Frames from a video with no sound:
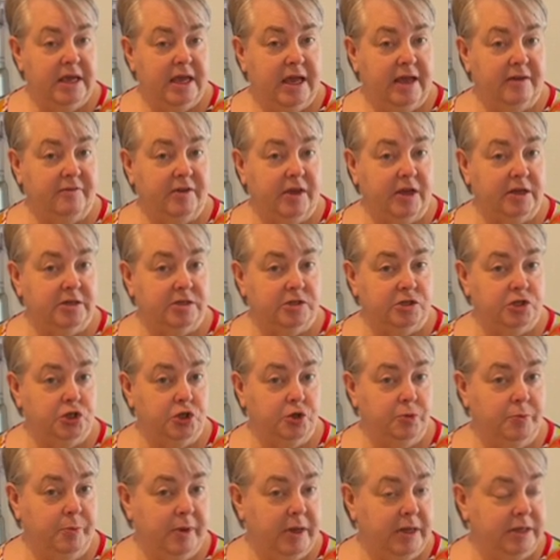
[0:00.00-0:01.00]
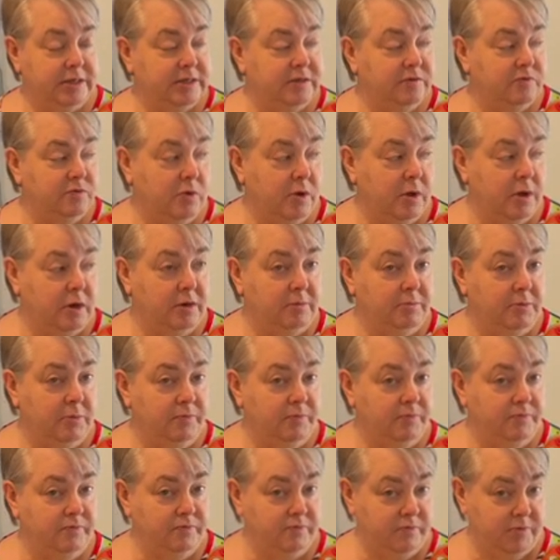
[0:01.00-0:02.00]
I've got 2 pots of water
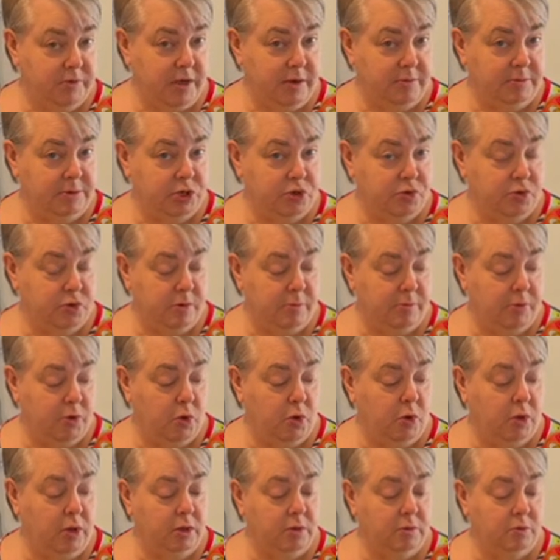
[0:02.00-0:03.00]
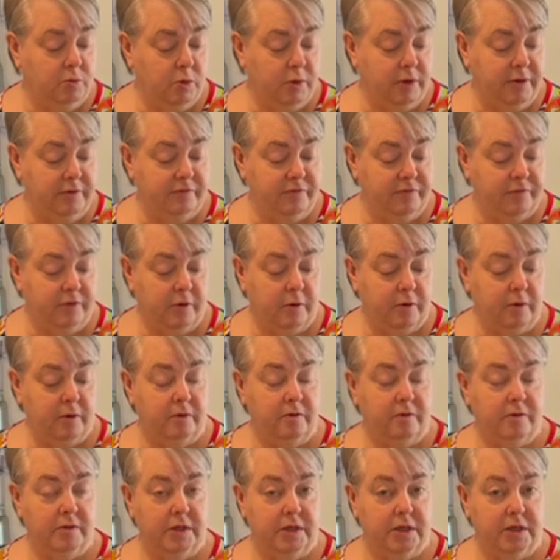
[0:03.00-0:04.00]
coming to a boil, one
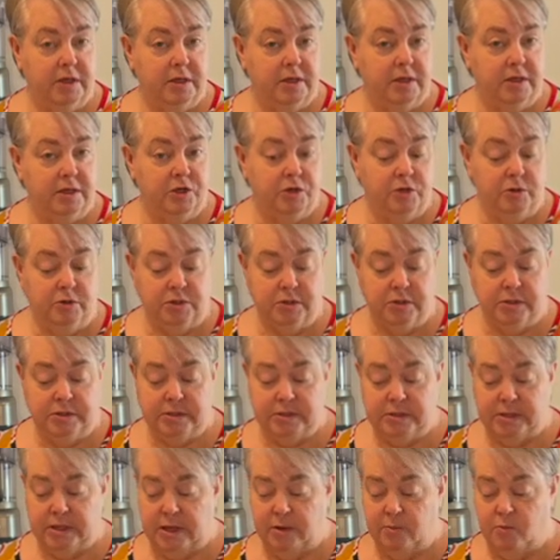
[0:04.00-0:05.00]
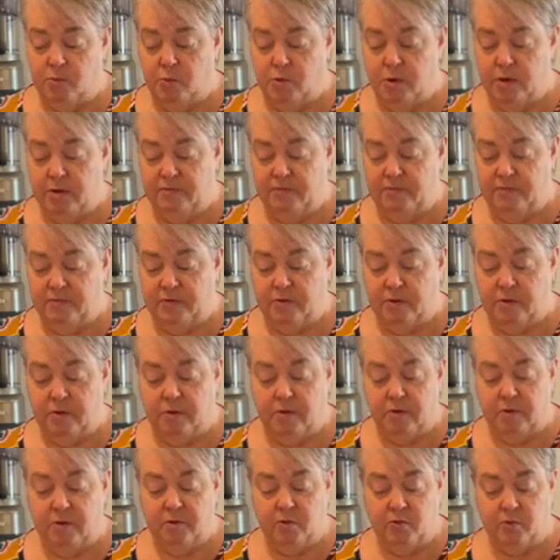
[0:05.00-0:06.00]
for the noodles and one
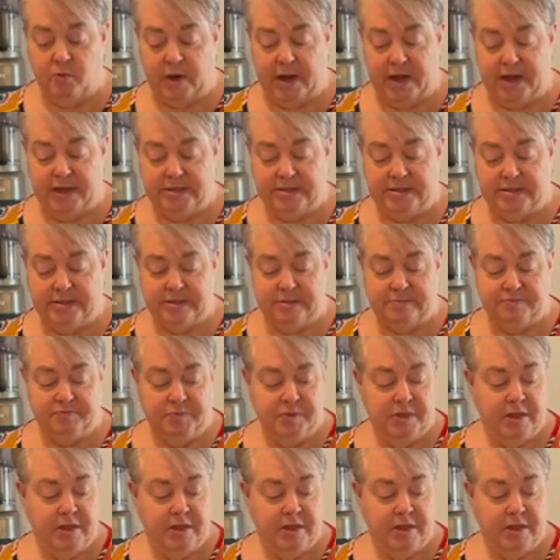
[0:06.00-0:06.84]
for the rice.